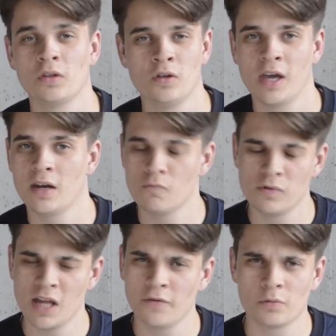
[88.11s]
You
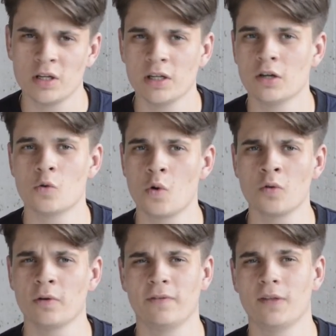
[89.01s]
can never really go
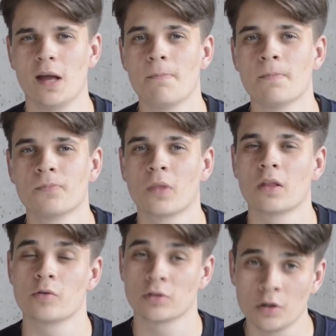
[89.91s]
wrong with them.
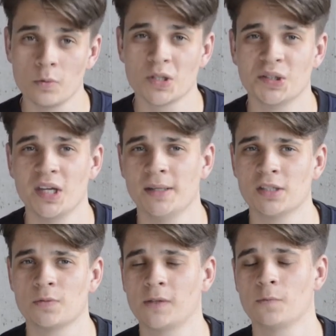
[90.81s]
There is always a
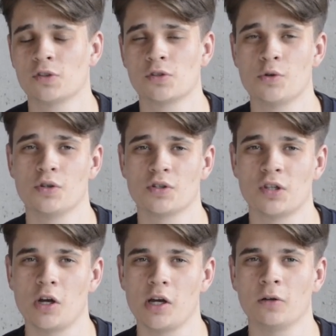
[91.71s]
Datejust that will suit your
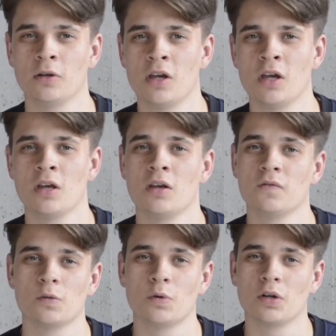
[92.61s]
style.
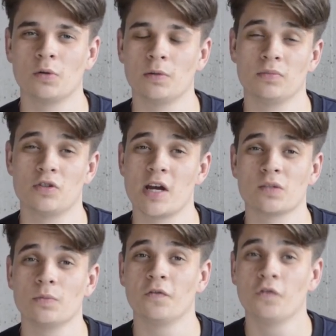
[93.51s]
If you want to dress
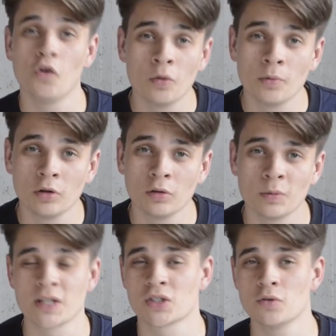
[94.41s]
more formal,
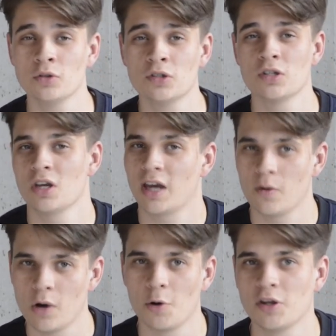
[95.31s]
wear suits, you can
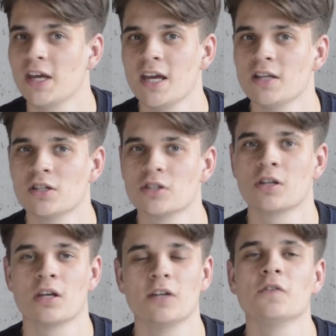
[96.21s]
wear a
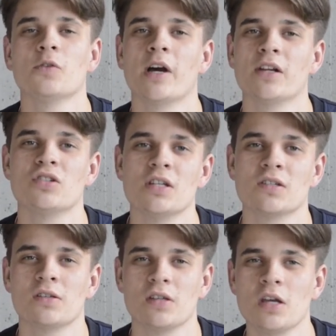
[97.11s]
Datejust. If you wear jeans
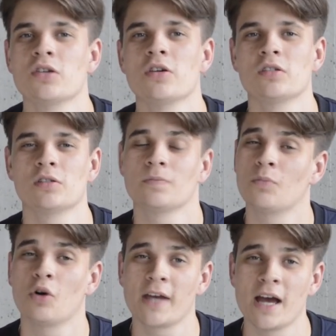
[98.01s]
and t-shirts,
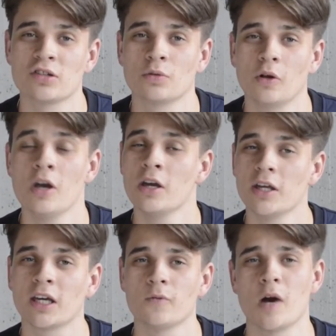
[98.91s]
more casual,
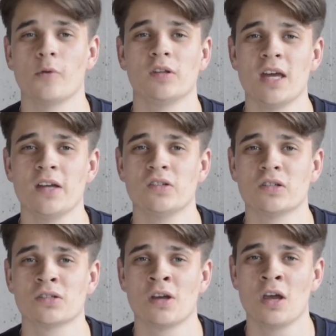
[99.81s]
you can wear a
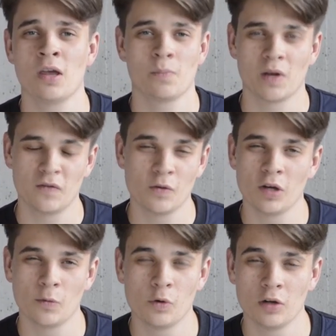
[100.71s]
Datejust. But if you
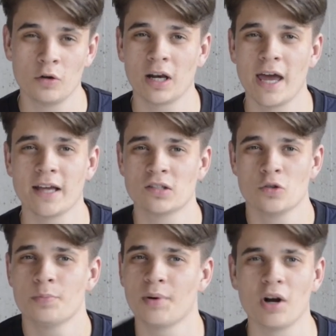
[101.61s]
want to look like
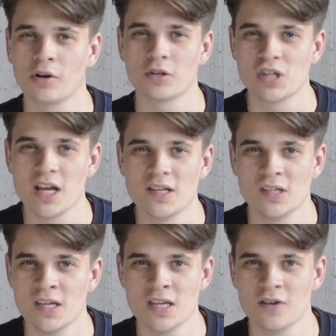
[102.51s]
Tupac or
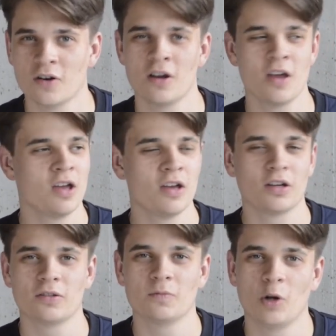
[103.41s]
Jay-Z, or
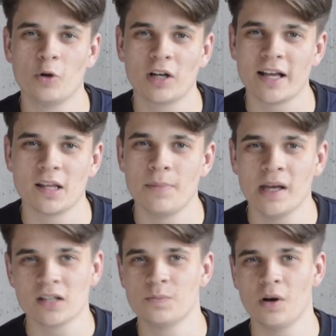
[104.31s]
look like the
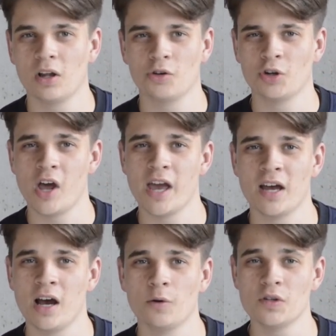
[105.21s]
biggest baller on a night
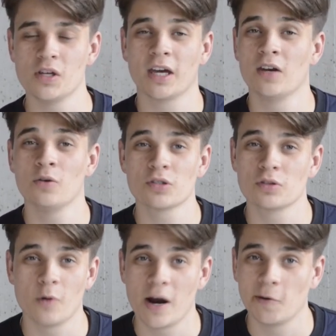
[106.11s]
out, you can
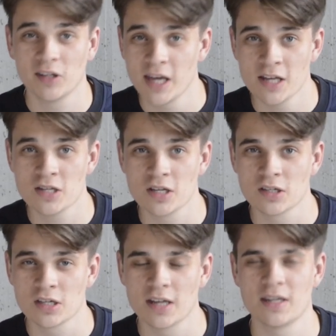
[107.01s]
also wear a
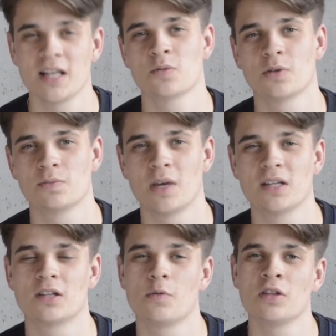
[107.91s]
Datejust. That's what
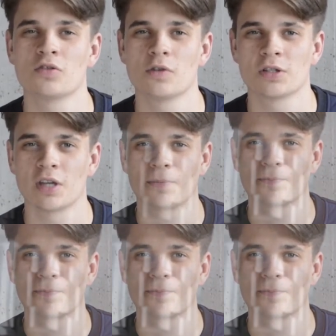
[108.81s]
makes them interesting.